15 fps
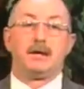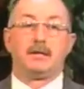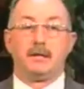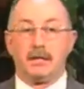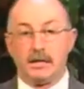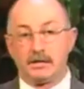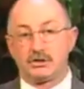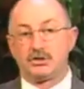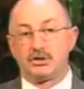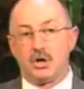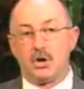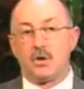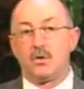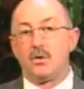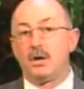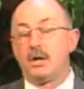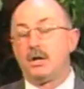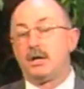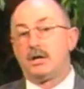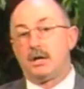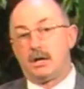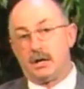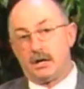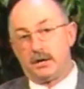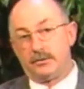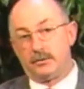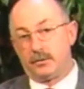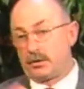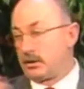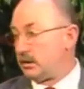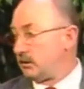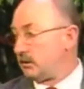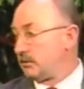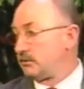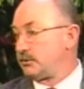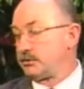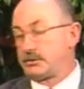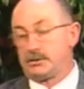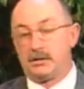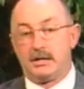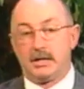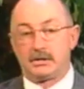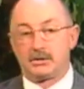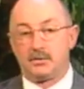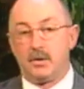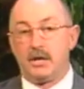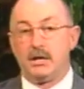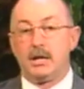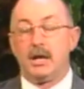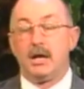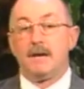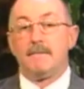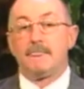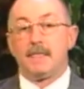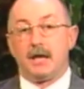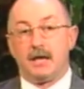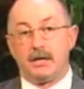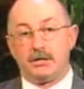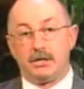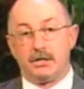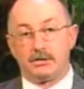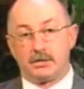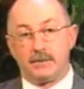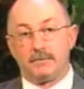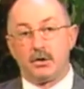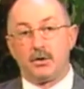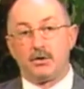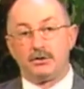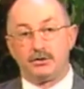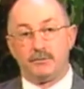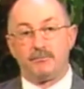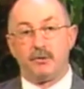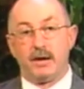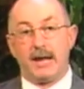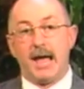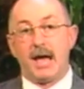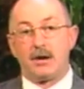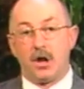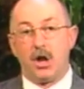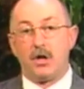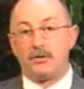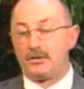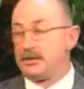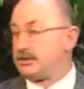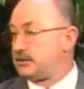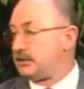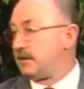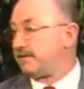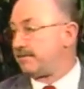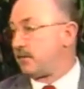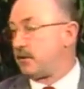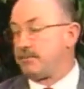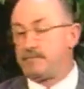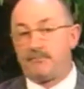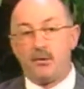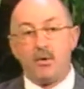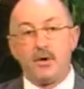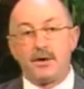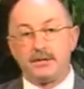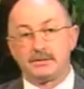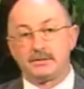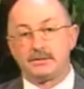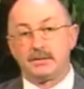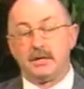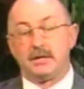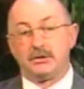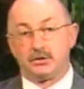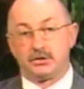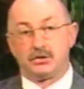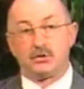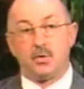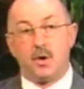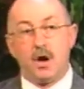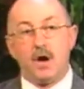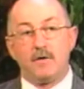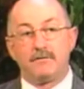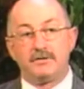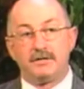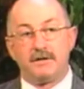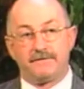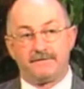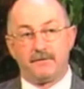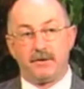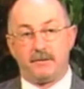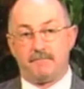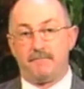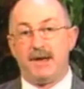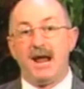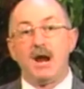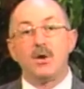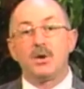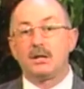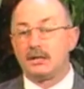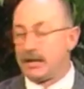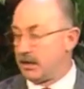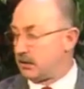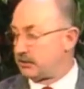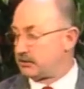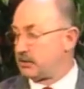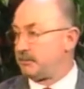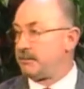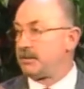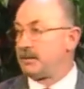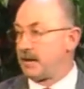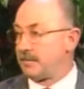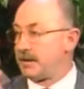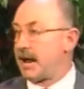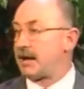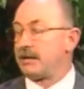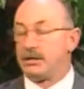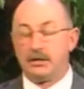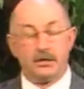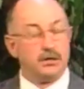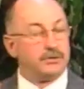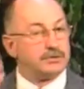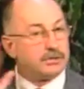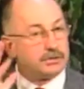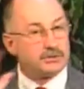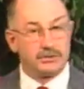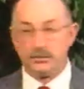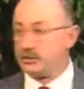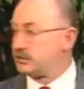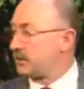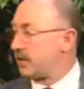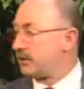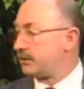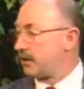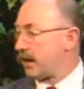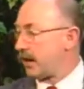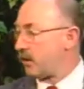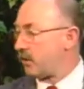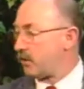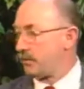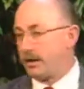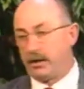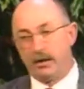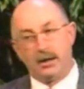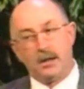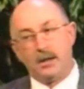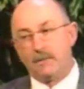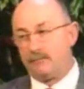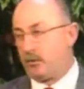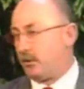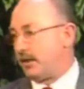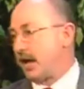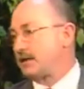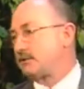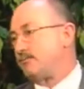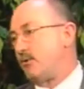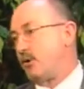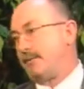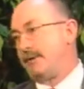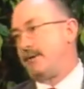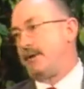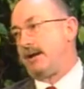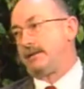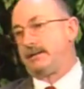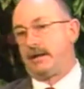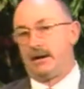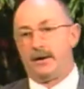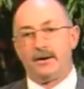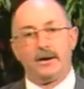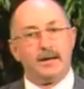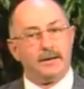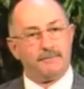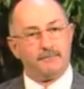out in the next show that you'll see next week, is I'm going to bring out all these different points. There's 12 different parallels that have been coming out of the news that as soon as Helen and I heard it, went, boy, that's Mormon right there.